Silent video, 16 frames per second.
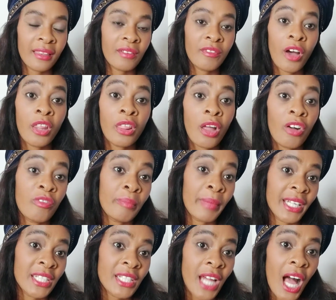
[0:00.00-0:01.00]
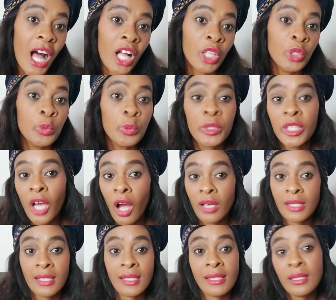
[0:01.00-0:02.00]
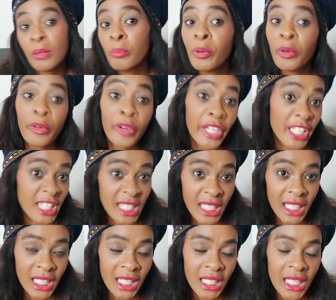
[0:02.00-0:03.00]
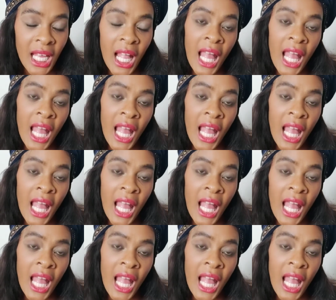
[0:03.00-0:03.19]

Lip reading: father of my child, we are separated,